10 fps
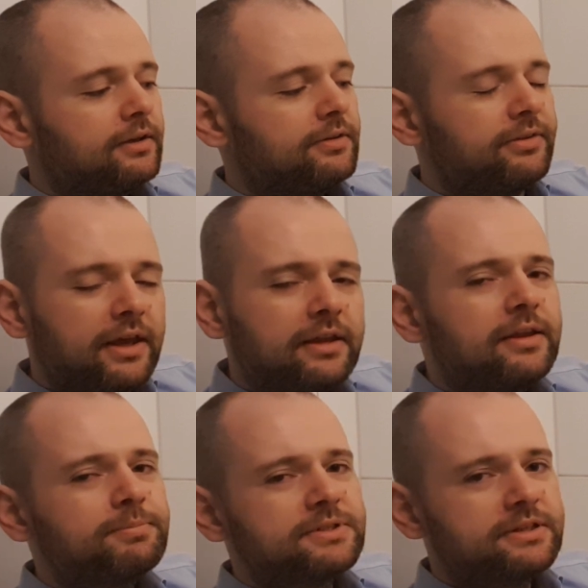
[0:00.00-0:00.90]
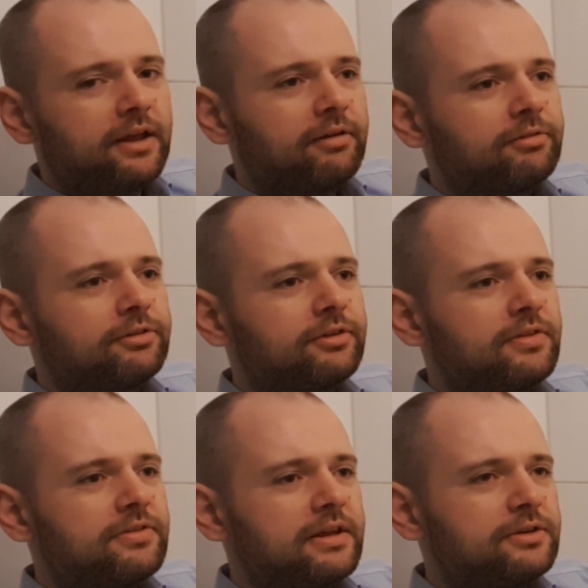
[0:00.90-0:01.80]
they themselves,
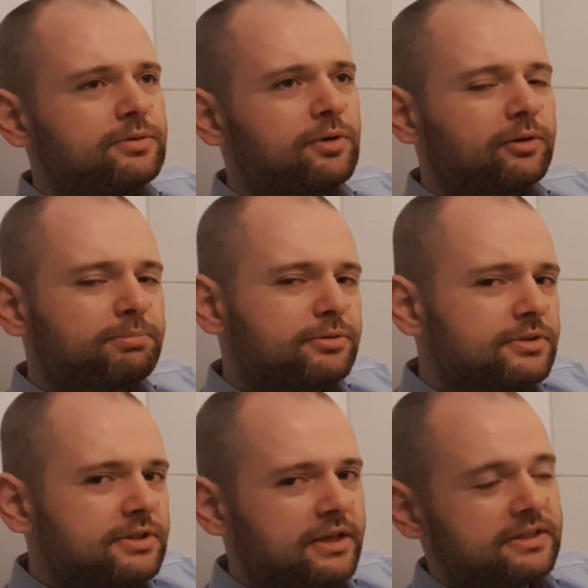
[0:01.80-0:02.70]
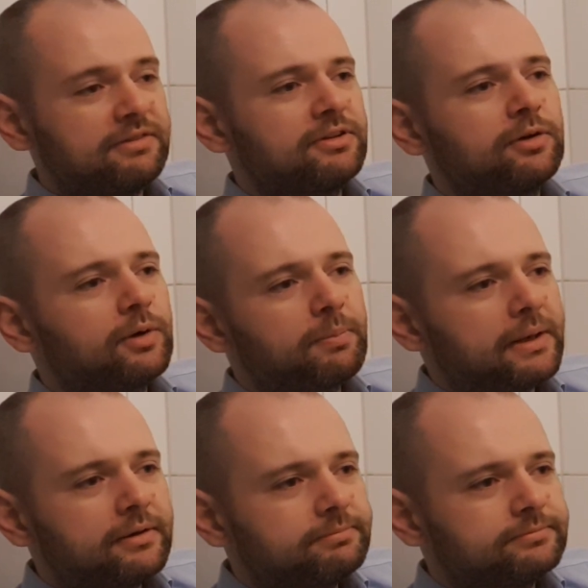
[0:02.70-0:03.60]
they do not possess, even though, I
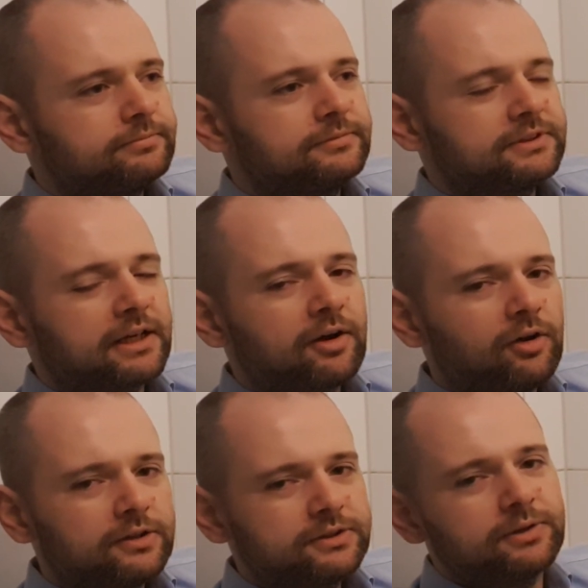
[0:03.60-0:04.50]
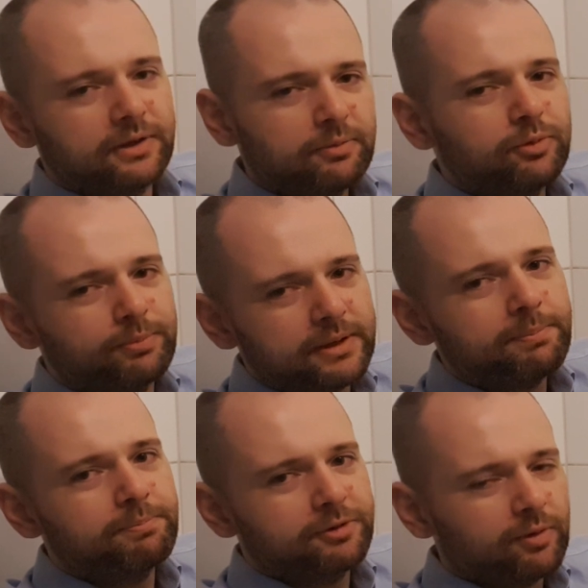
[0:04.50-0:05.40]
mean, psychology would be
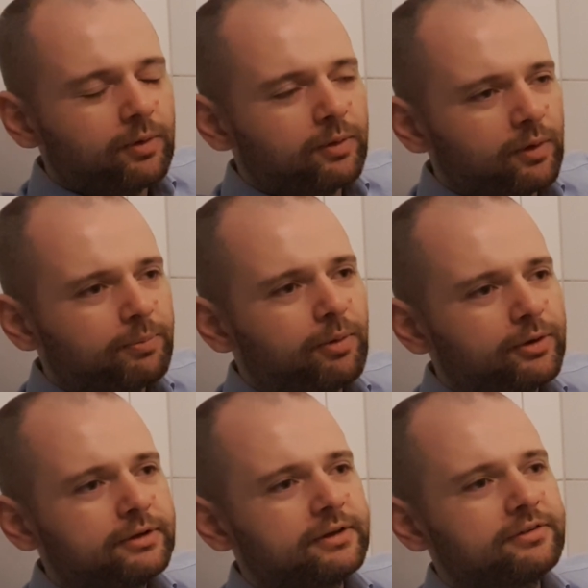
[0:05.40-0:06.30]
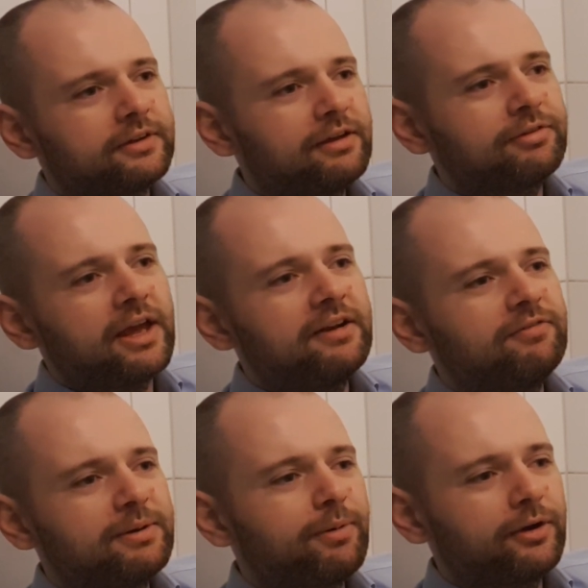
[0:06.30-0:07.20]
quote-unquote pointless if
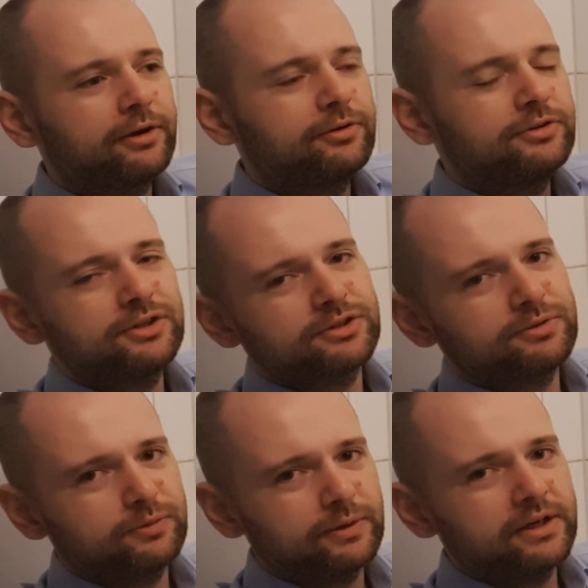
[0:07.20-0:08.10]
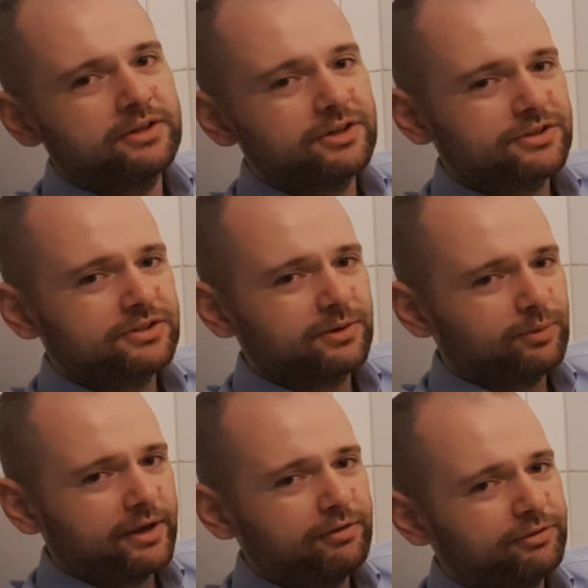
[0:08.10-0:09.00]
everybody could just readjust their
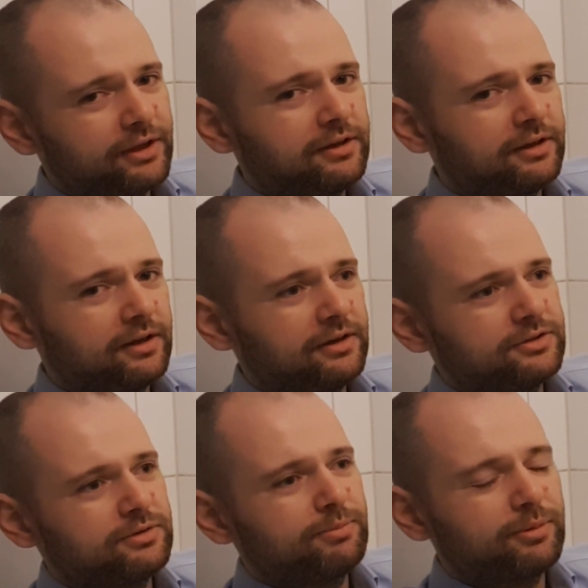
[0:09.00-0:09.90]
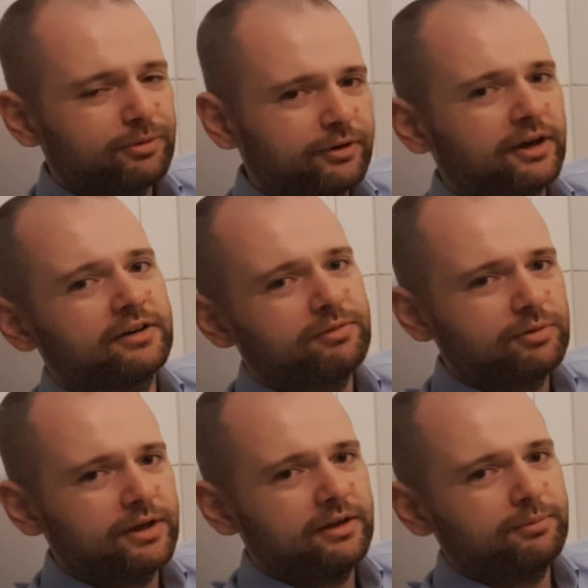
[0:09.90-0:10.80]
way of thinking into a more productive
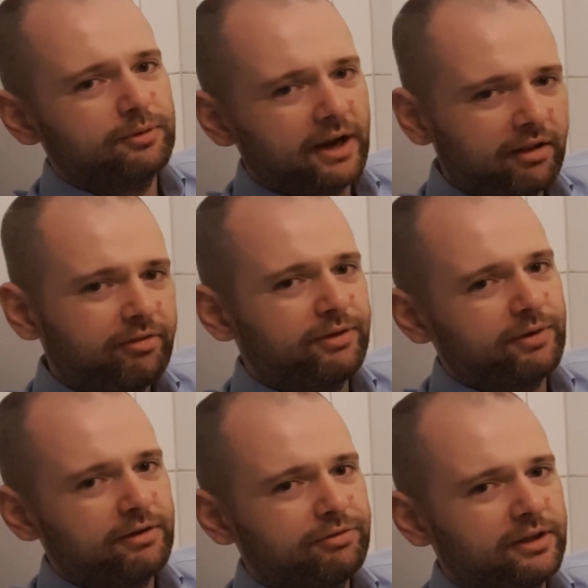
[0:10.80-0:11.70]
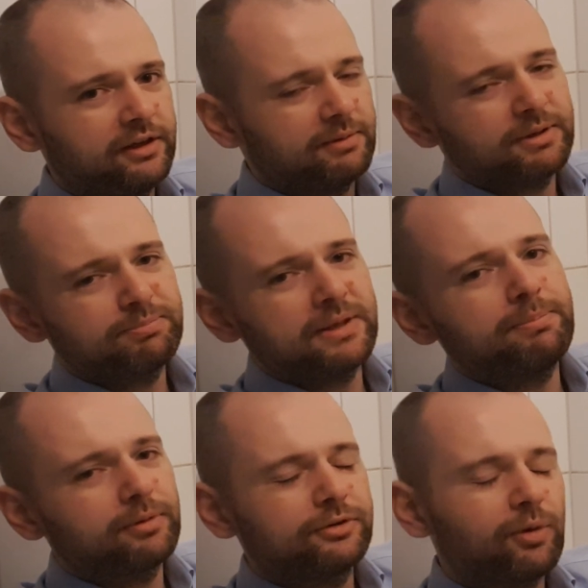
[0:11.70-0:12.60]
way and more healthy way of thinking, but
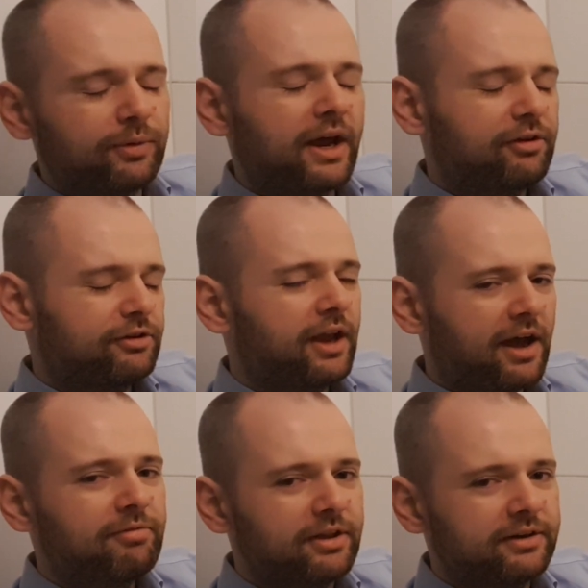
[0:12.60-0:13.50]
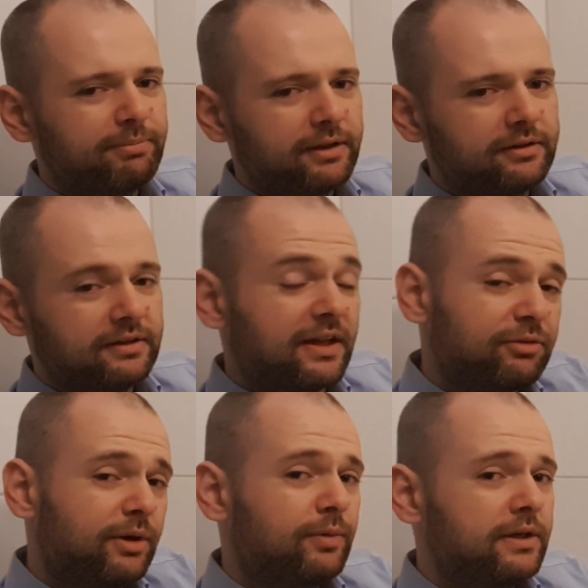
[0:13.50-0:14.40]
people don't actually have that ability.
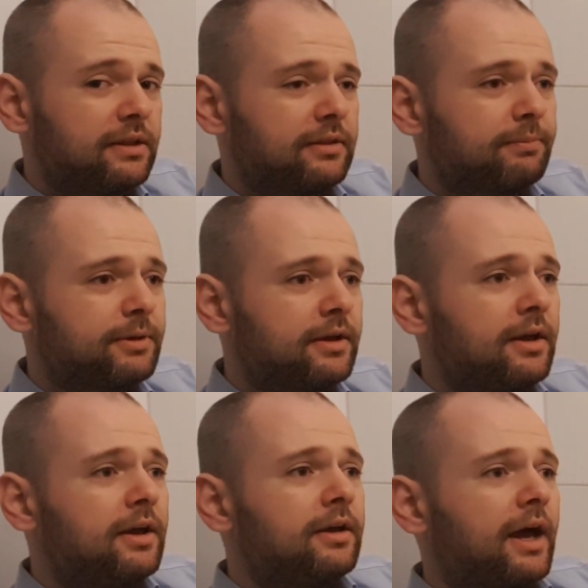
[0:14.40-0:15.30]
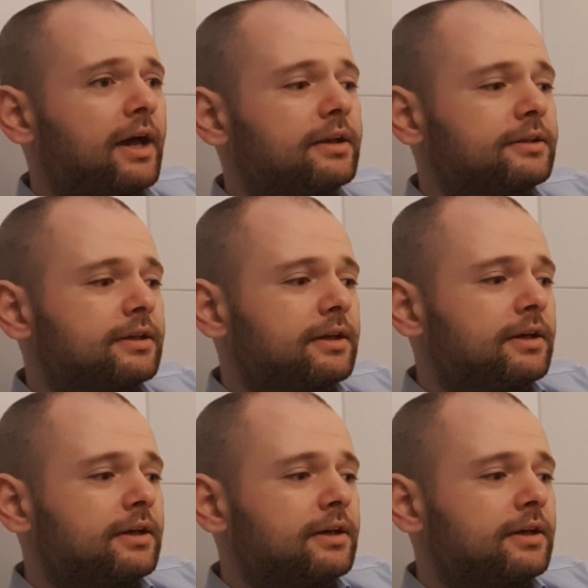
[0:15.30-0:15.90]
That's why we need them. And